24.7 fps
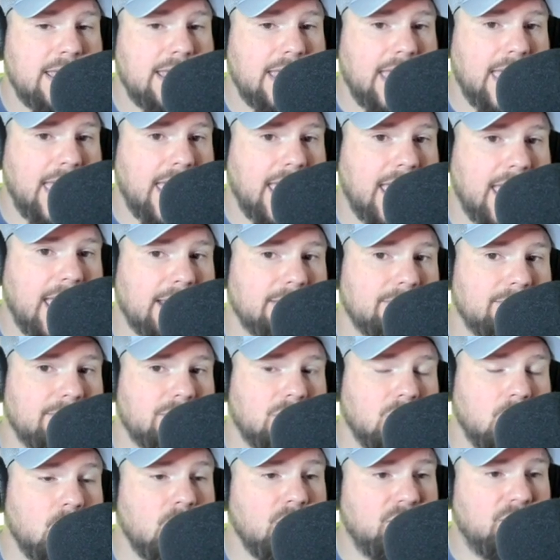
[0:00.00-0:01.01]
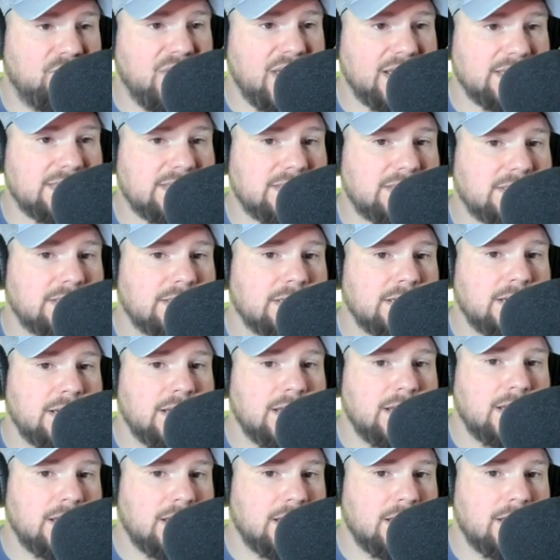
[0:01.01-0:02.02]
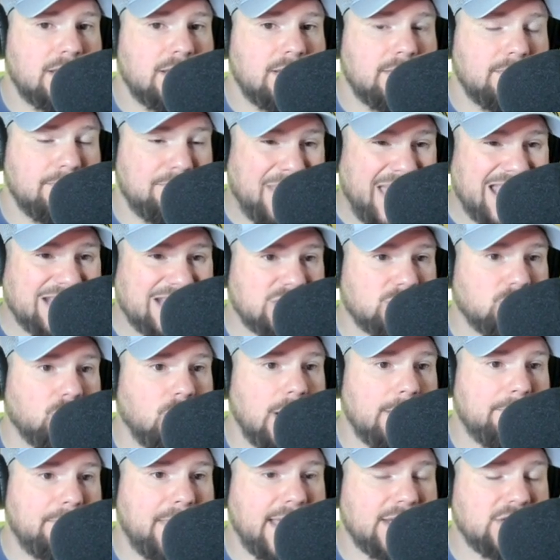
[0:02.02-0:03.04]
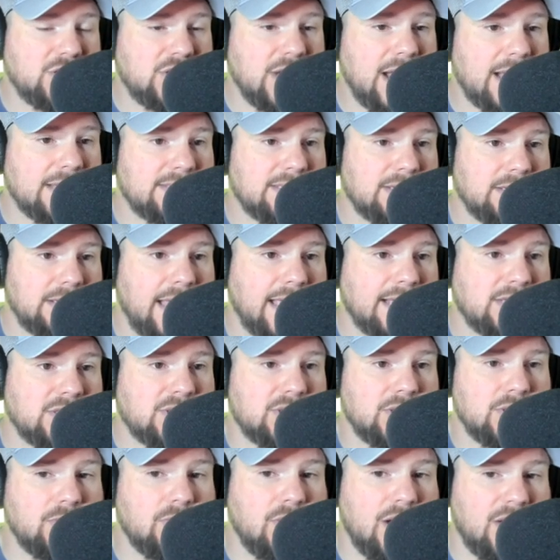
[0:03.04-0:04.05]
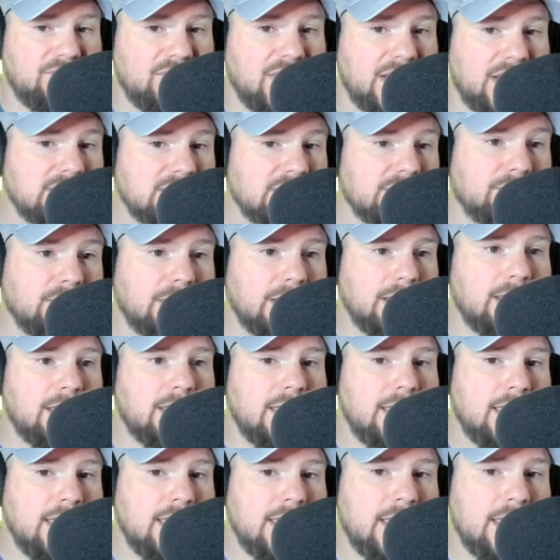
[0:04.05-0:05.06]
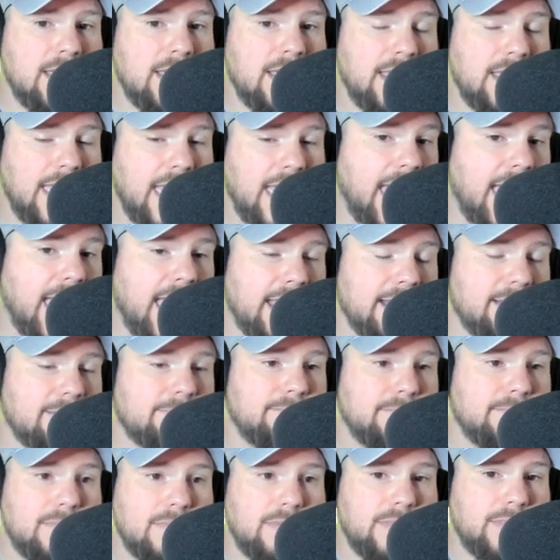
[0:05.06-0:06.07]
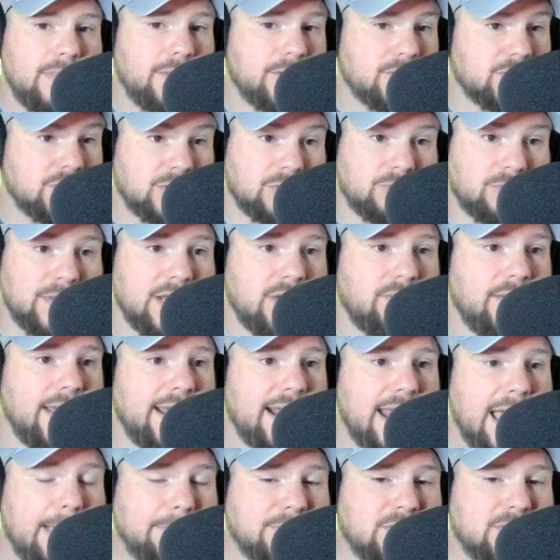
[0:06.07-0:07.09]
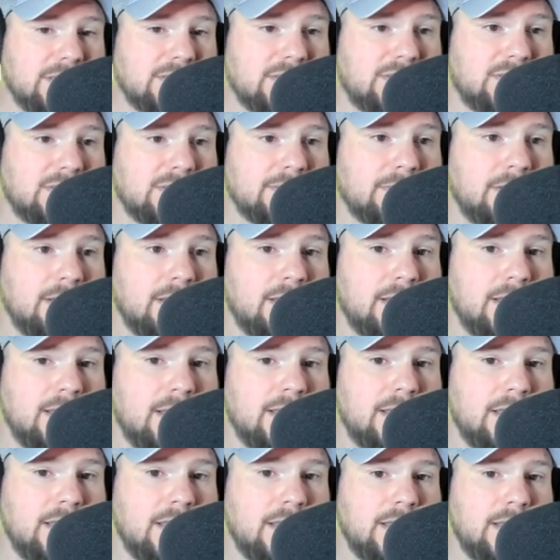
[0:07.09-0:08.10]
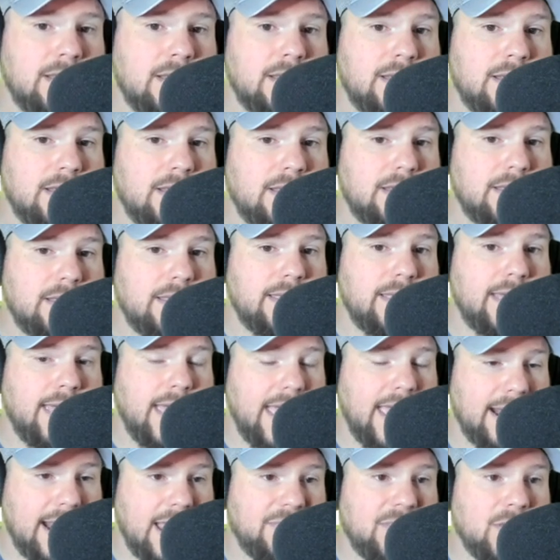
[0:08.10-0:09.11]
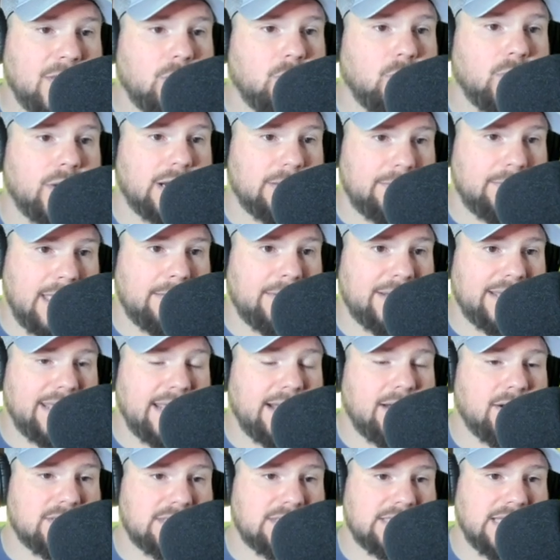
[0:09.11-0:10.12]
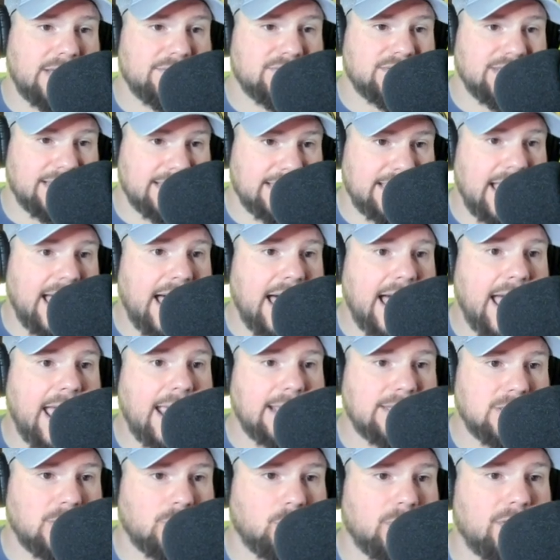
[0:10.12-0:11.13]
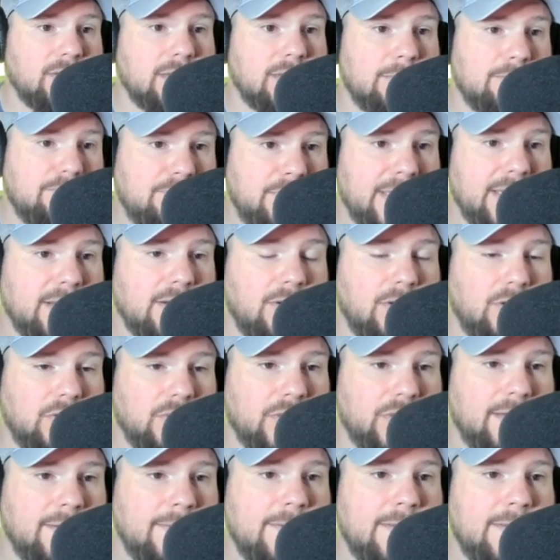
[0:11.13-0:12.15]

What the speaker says: and who fits best what Ben Johnson likes to do offensively. And there's 3 great options. And I think we're going to be able to get ourselves a guy to really build